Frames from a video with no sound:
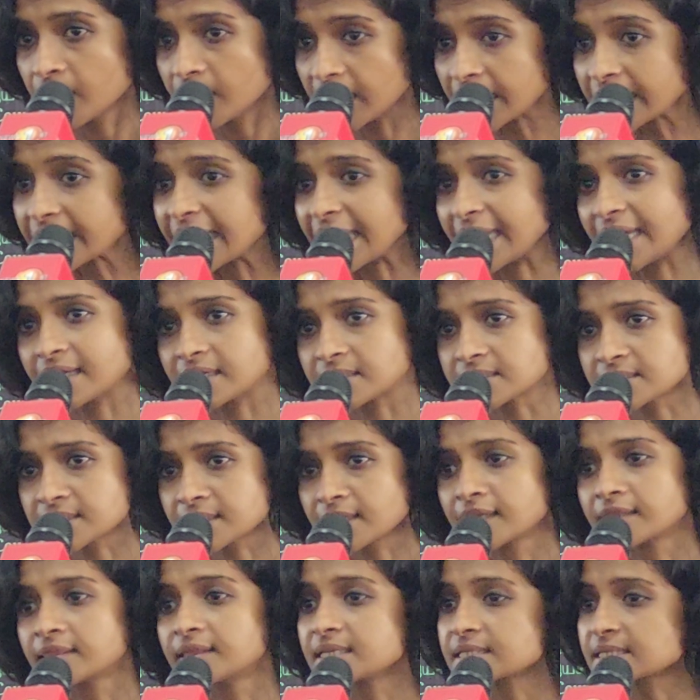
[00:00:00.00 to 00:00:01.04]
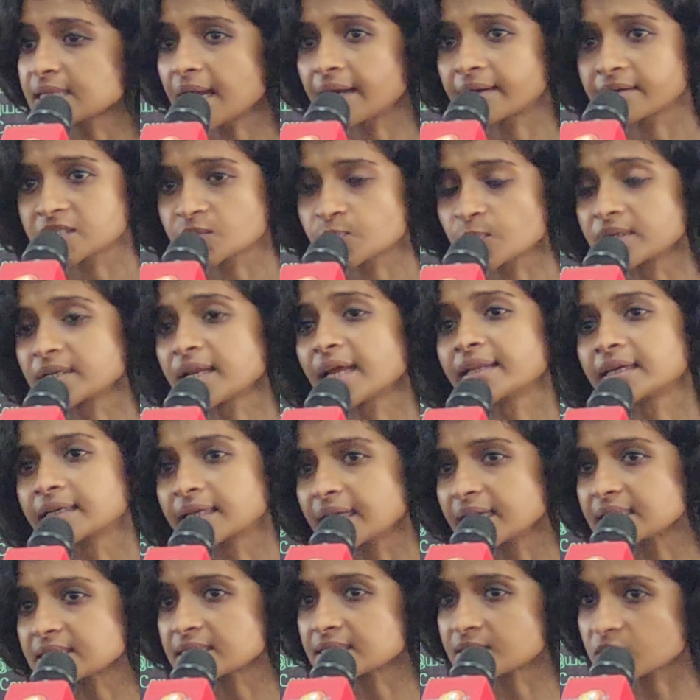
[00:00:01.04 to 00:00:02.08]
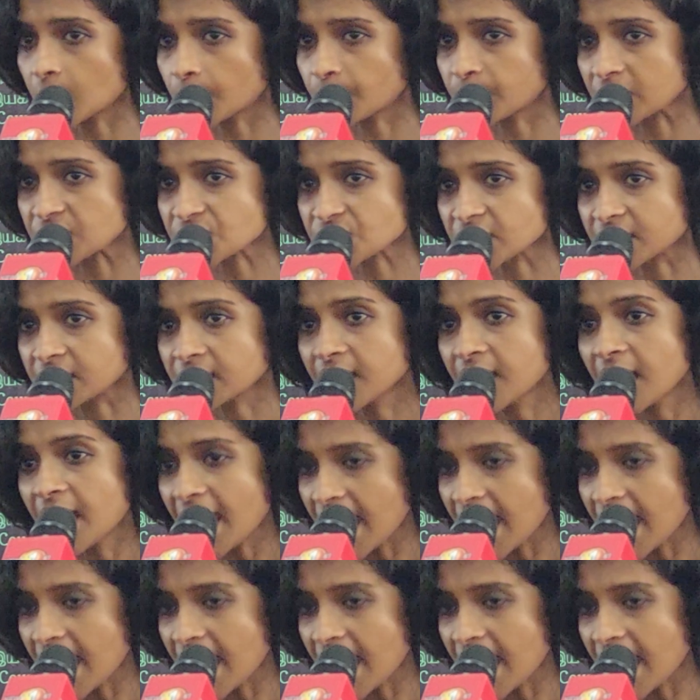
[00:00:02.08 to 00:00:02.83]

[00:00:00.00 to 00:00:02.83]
against this harassment and against this oppression.